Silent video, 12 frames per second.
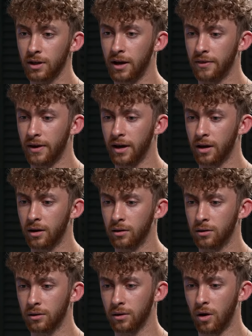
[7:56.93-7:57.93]
And
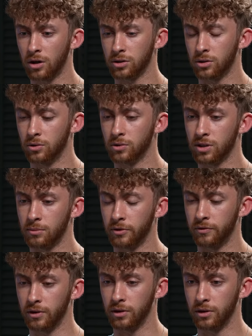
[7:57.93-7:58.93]
then also some
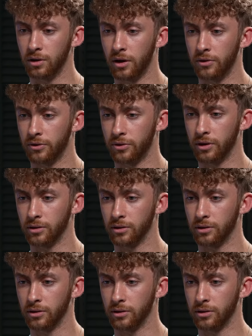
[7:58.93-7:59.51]
of the other